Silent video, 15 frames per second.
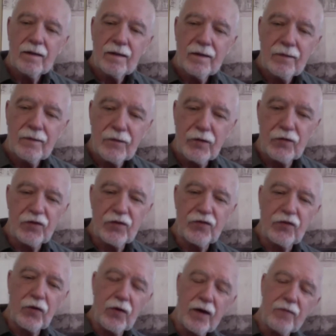There's a
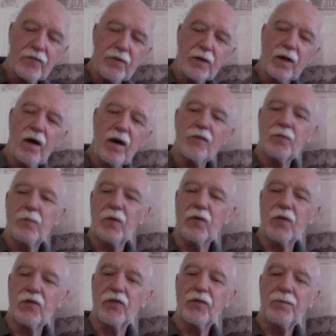story from the
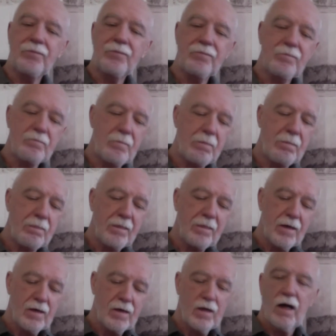Gospels
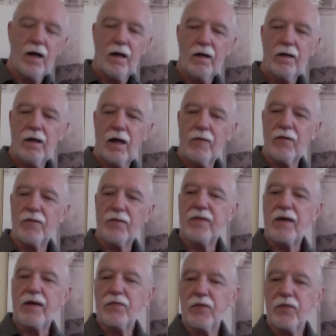of the
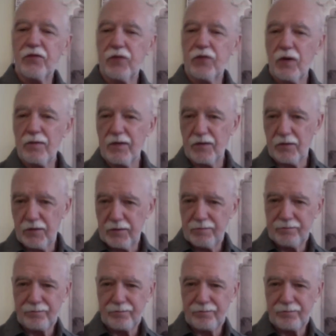faithful servant.